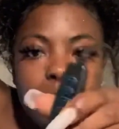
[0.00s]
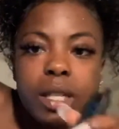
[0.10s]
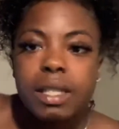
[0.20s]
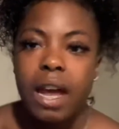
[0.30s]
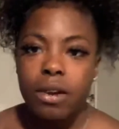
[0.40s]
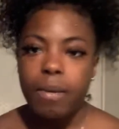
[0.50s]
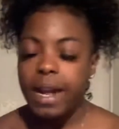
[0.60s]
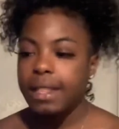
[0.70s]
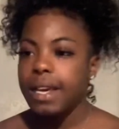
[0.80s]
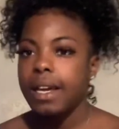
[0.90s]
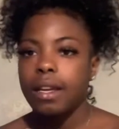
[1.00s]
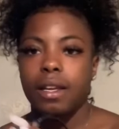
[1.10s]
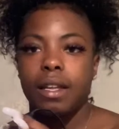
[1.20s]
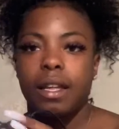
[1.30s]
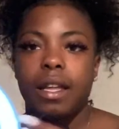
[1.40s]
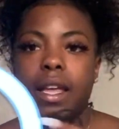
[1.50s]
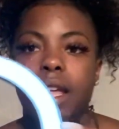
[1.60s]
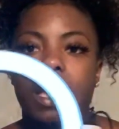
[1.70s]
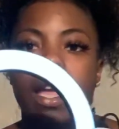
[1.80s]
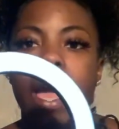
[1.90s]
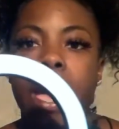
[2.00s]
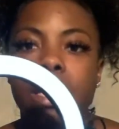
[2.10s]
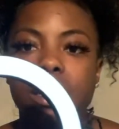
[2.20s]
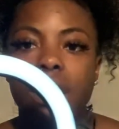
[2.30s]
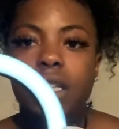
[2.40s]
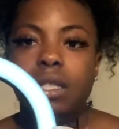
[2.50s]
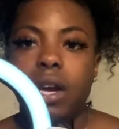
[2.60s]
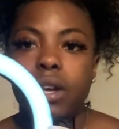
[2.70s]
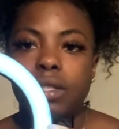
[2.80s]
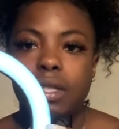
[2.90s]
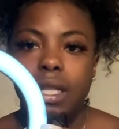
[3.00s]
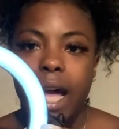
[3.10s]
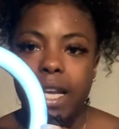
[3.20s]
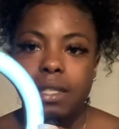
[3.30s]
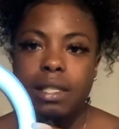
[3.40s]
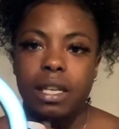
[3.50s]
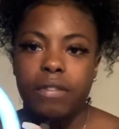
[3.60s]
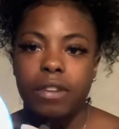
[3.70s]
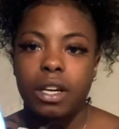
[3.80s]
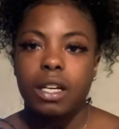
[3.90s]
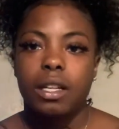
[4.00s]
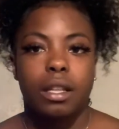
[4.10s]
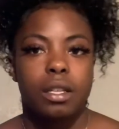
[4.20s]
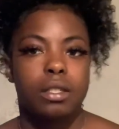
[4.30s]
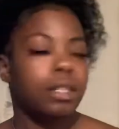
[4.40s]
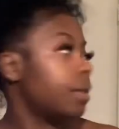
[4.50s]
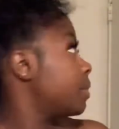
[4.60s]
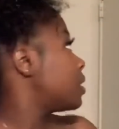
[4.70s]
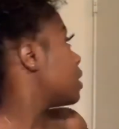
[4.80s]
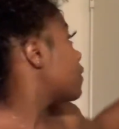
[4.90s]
recycle right there, it actually turns the lights different colors. Let me see